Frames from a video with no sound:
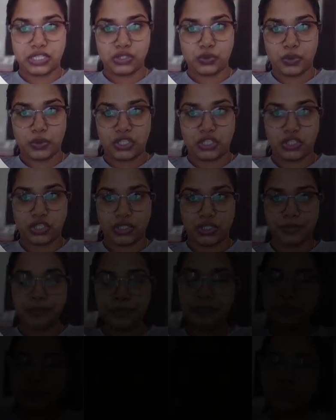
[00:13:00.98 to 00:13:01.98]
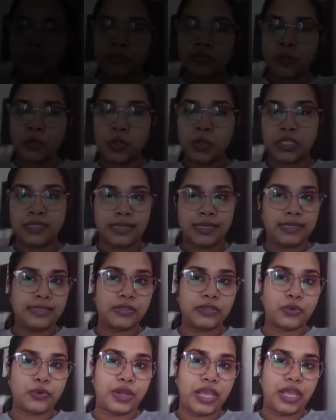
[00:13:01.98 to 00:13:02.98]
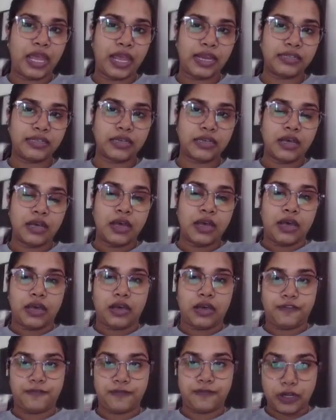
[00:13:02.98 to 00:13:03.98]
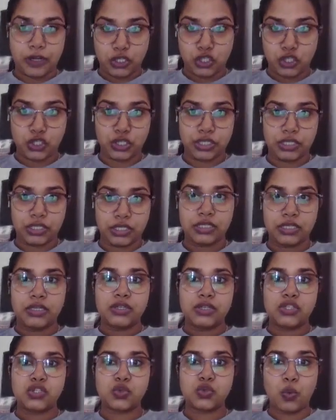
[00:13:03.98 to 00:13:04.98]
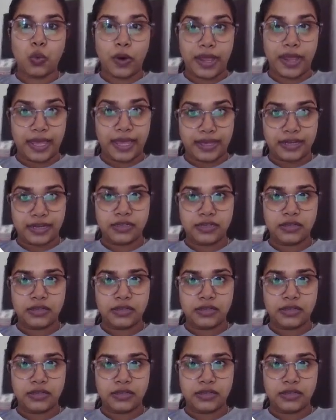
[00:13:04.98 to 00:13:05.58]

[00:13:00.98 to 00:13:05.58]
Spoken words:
question, which says create a function squared